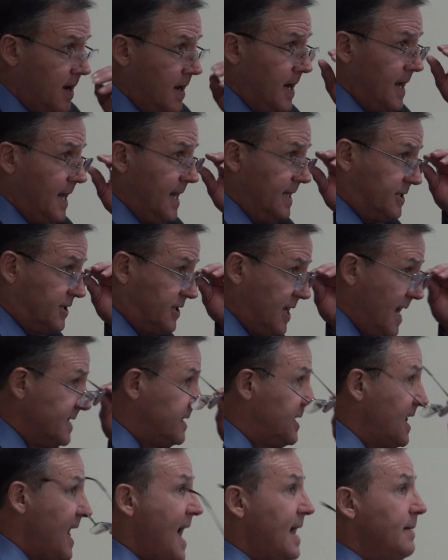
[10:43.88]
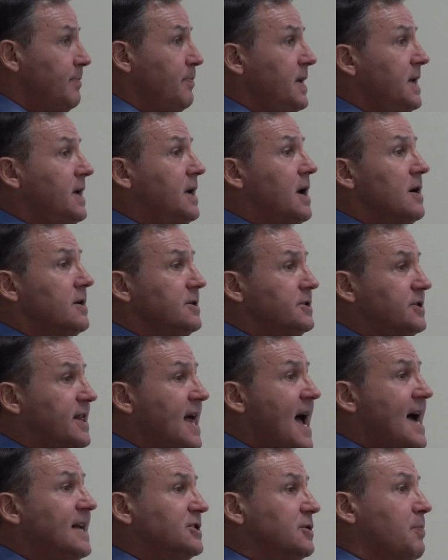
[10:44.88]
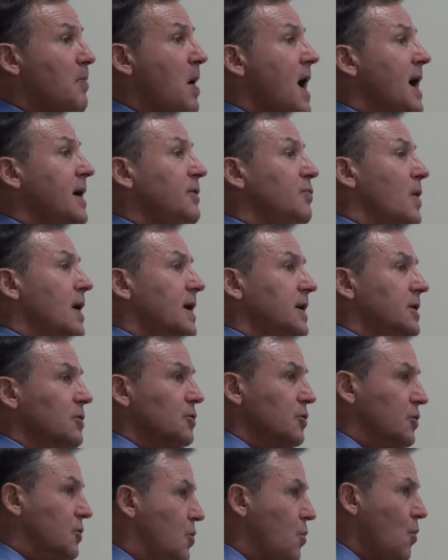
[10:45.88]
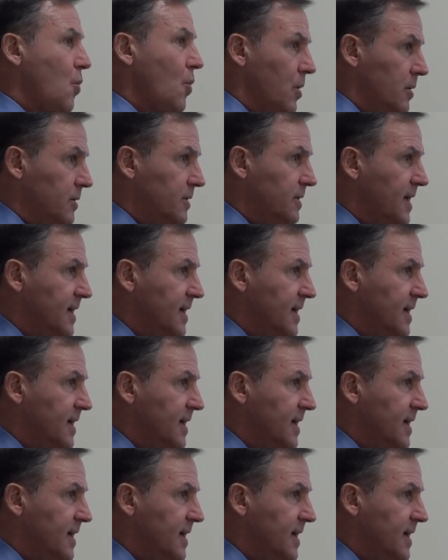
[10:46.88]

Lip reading: It says that because that's my regular court.